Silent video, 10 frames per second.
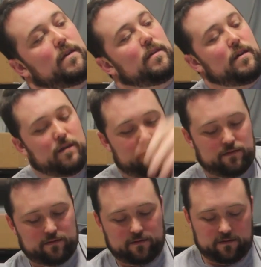Like that.
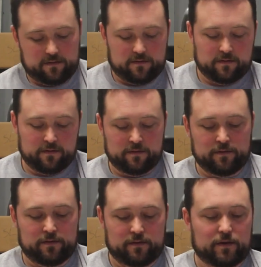
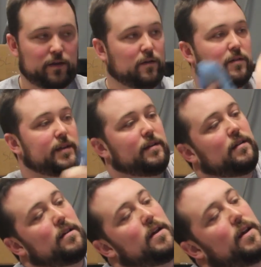Take your clean
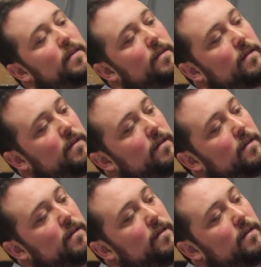cloth,